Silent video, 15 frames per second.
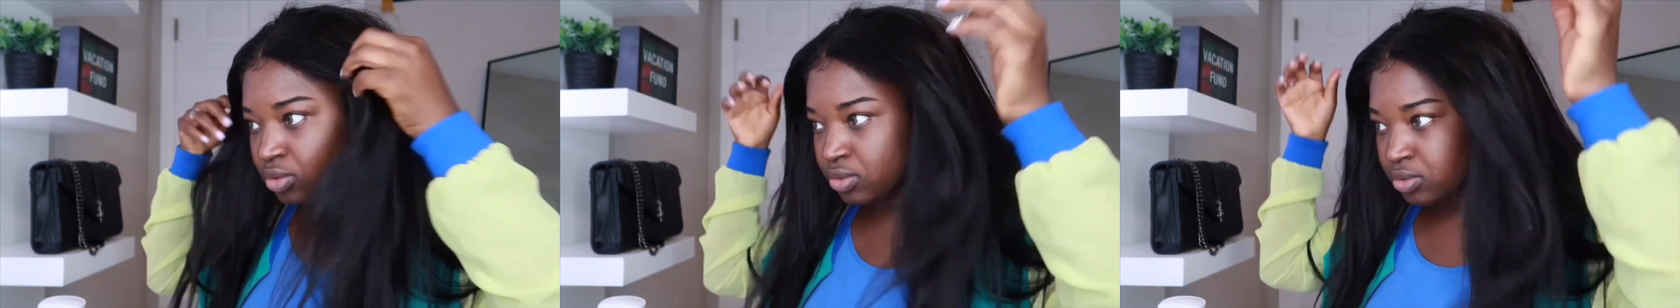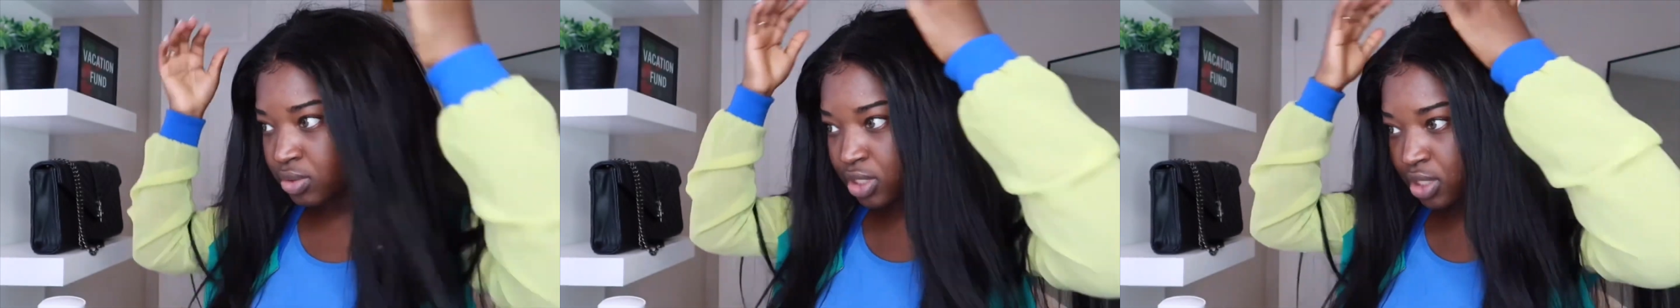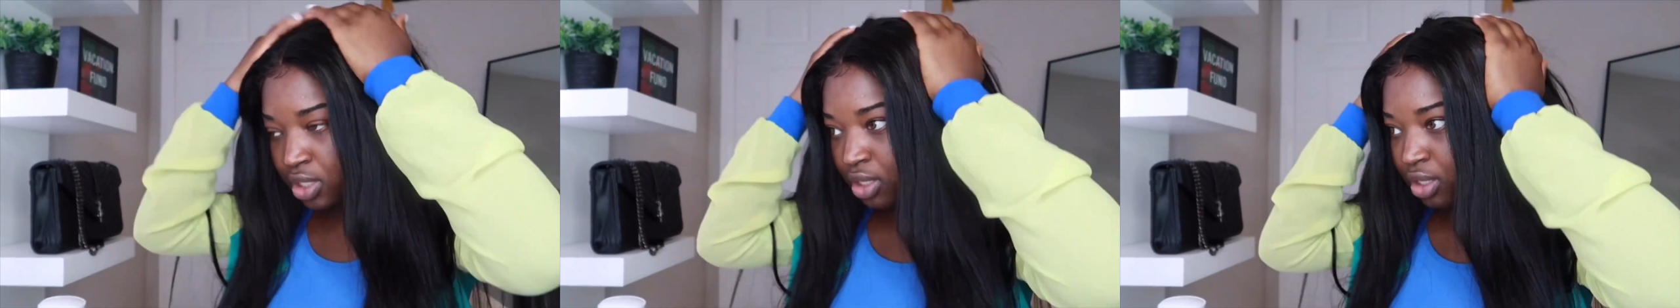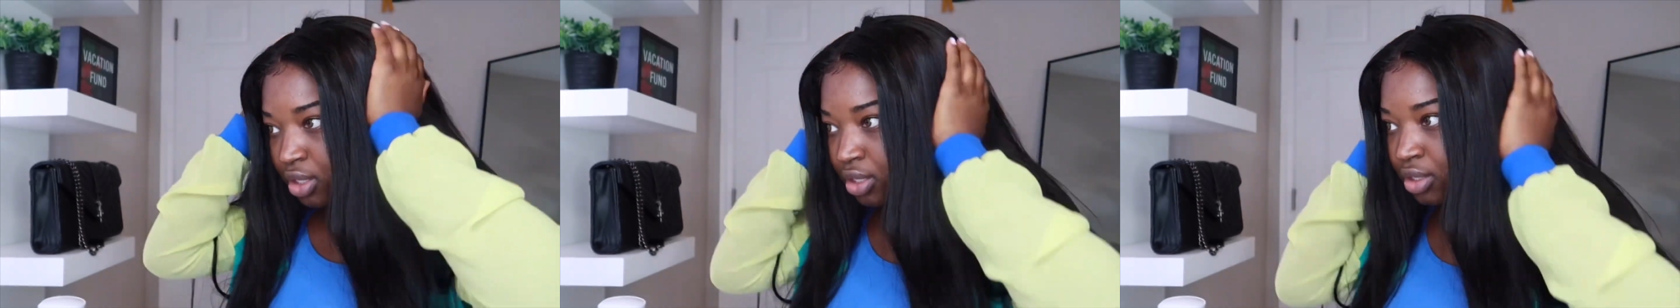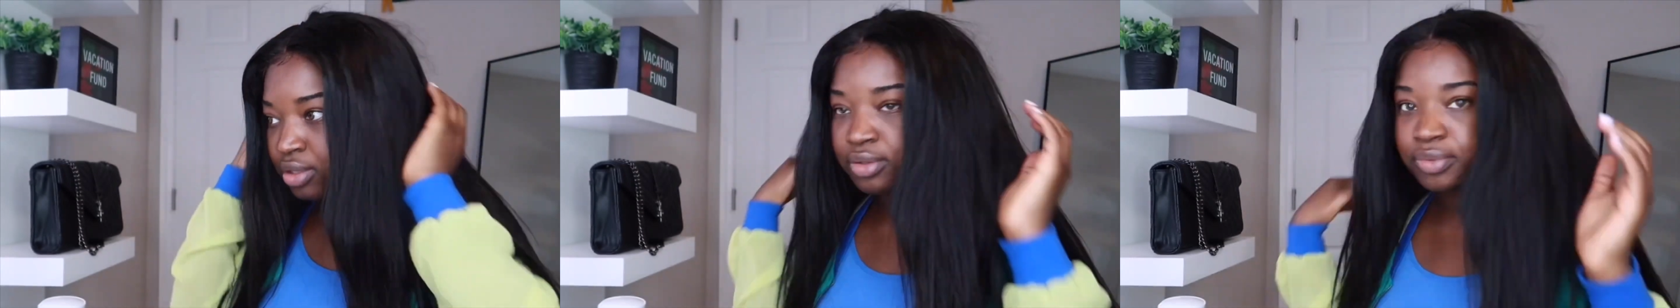
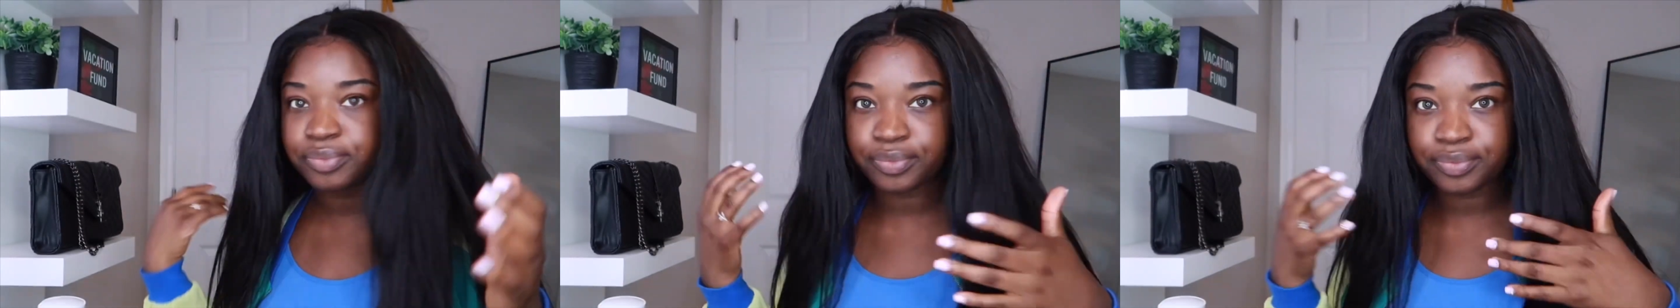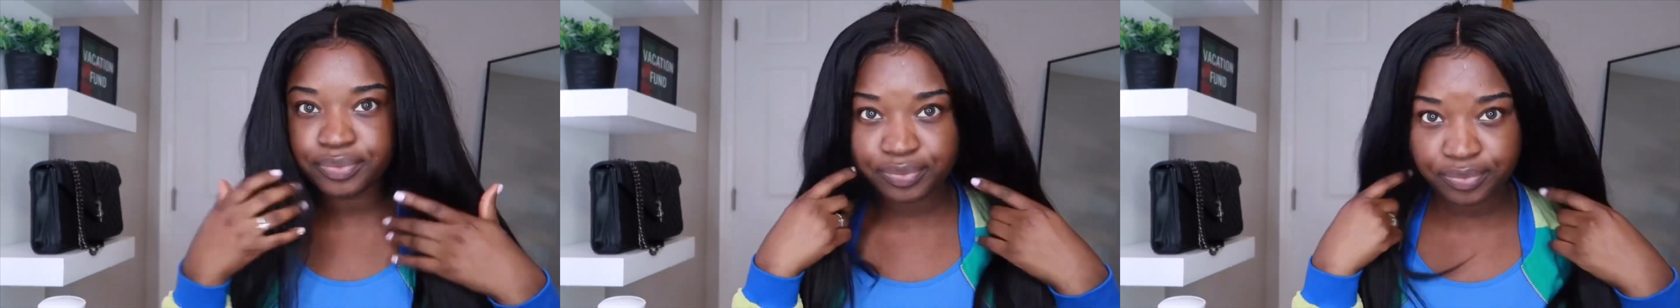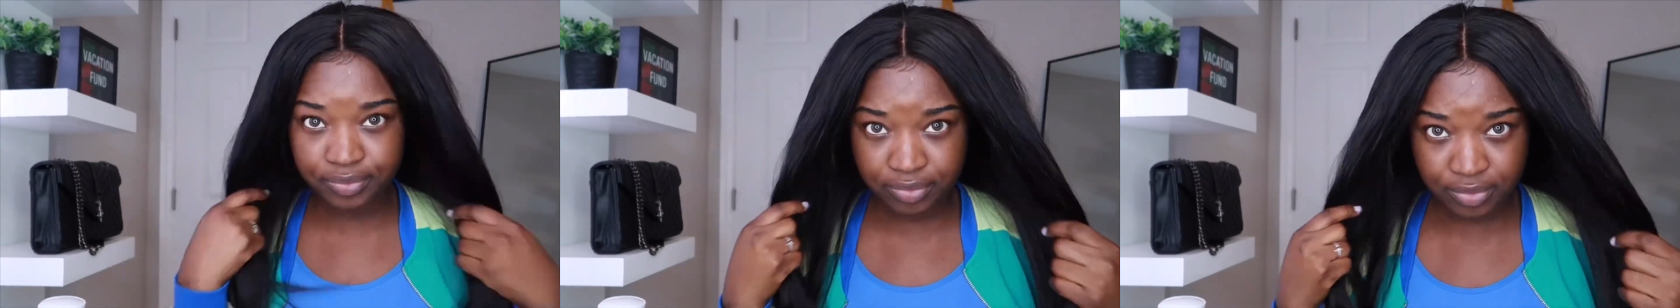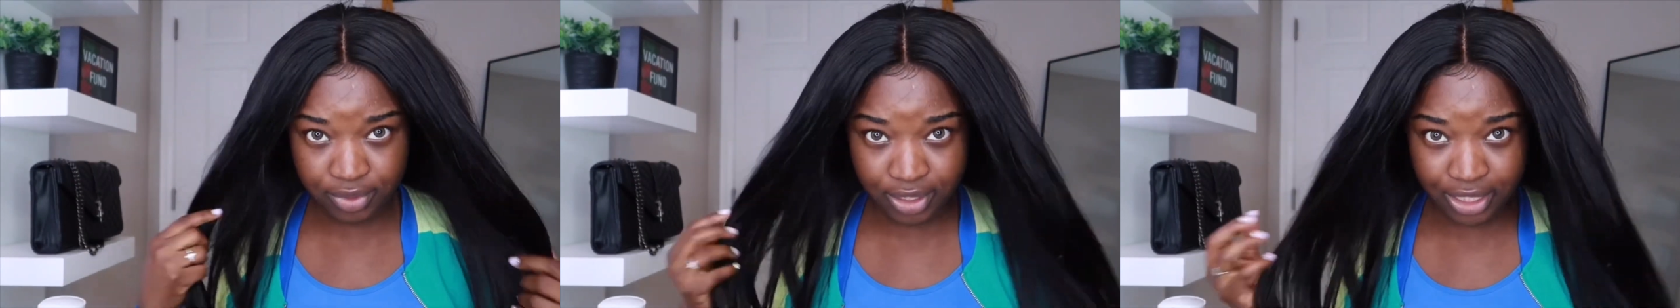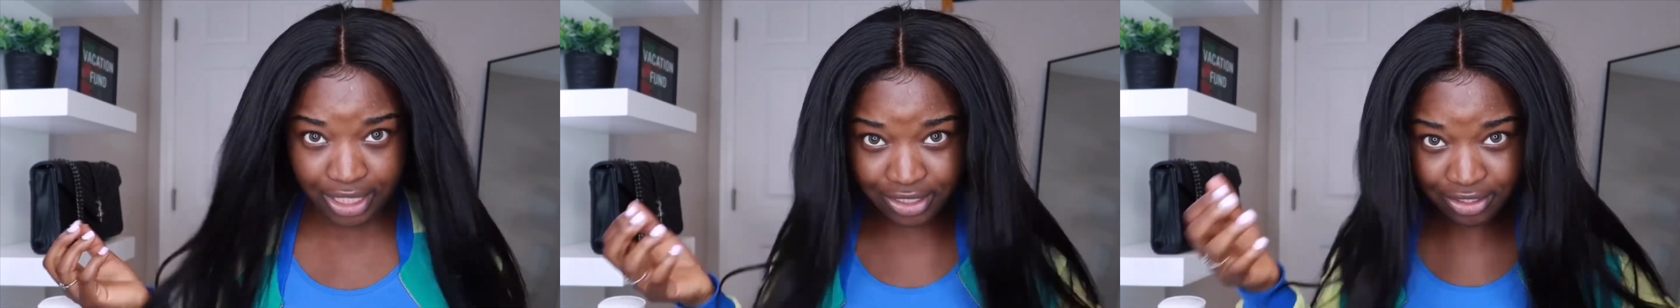Okay,
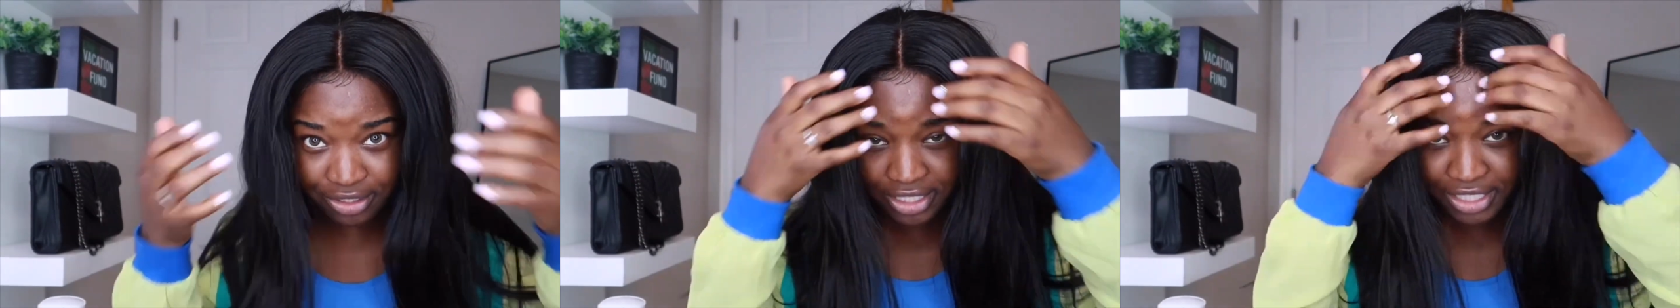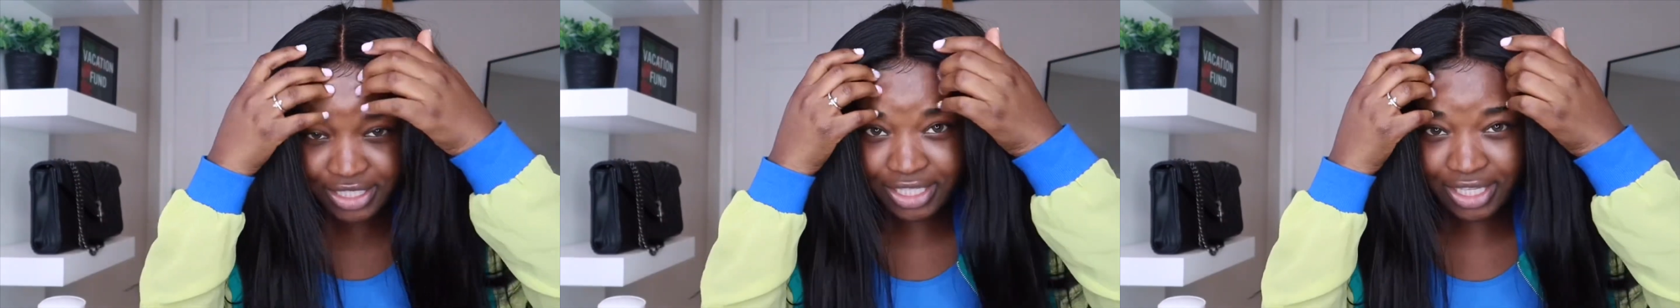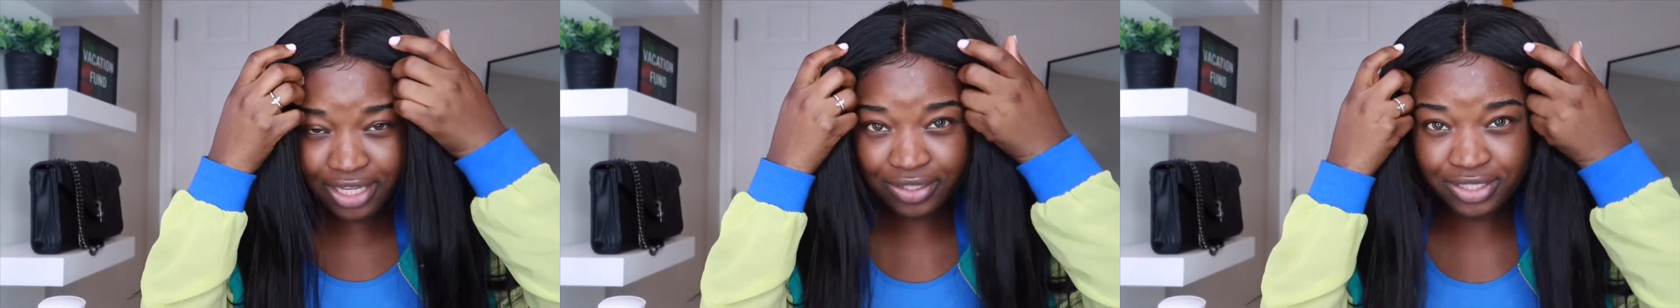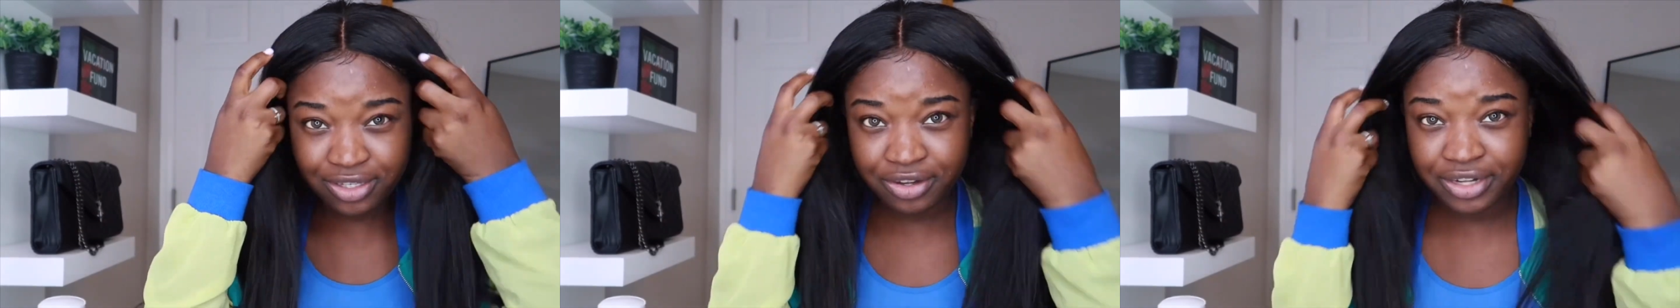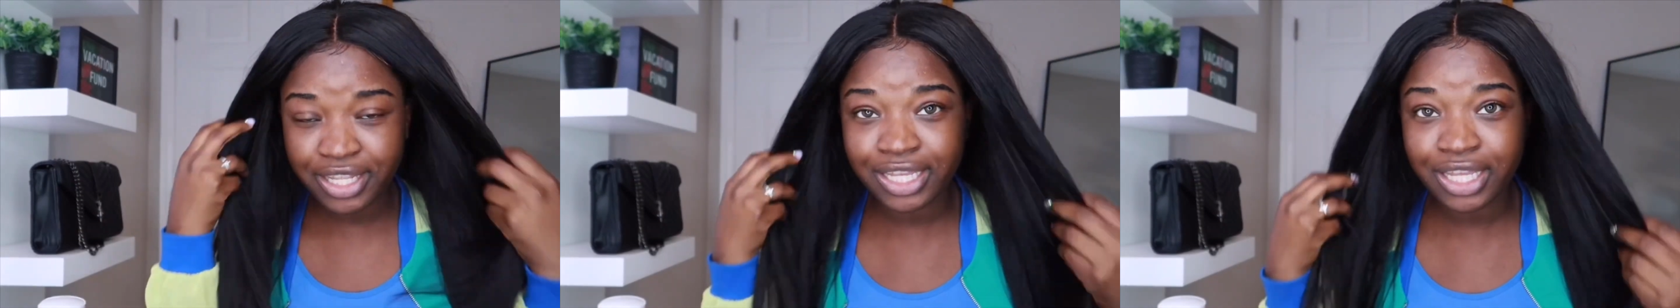you guys already see how it's
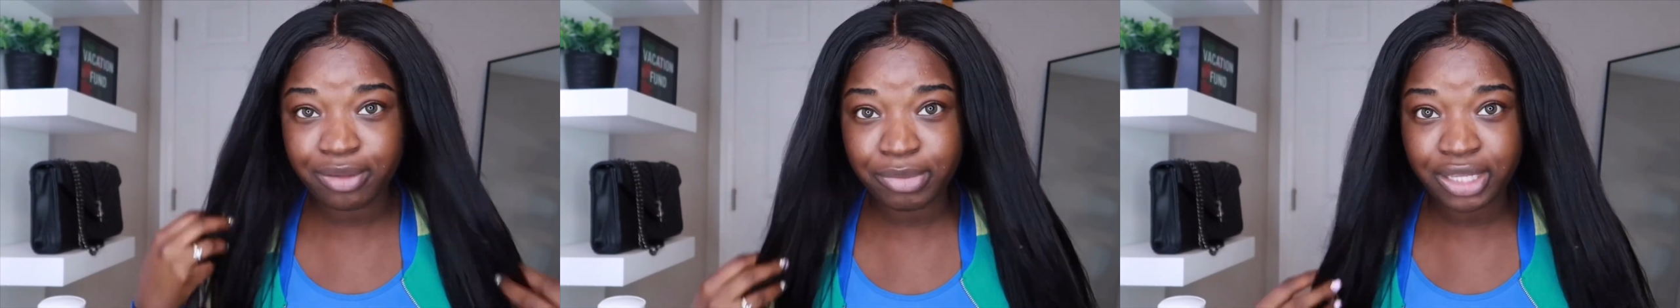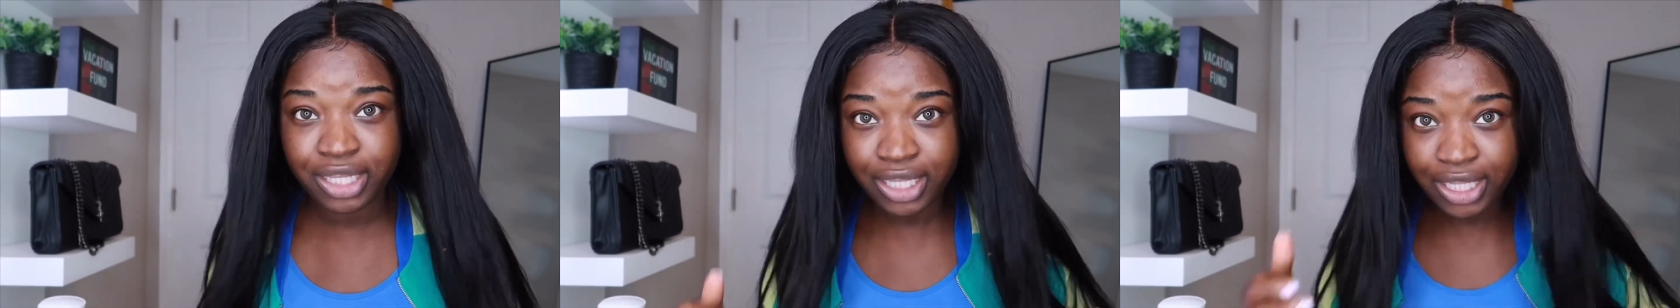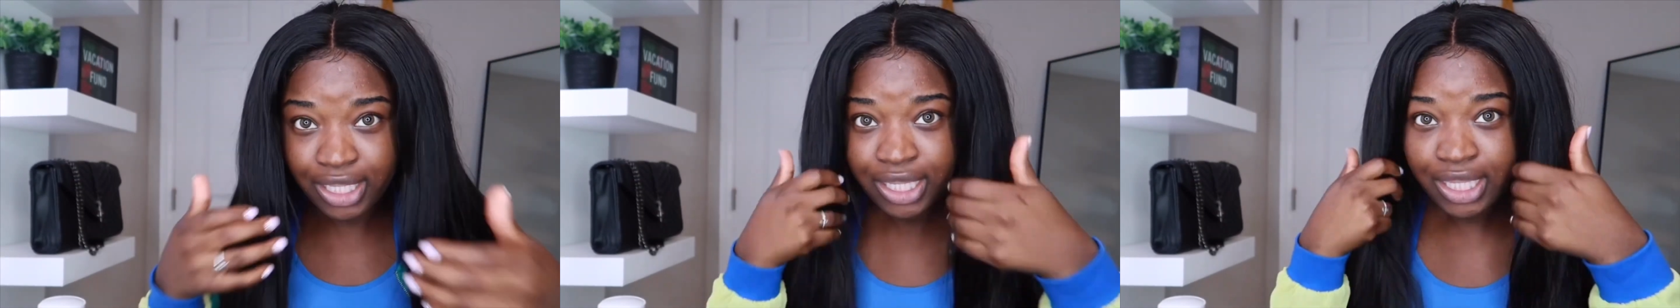already coming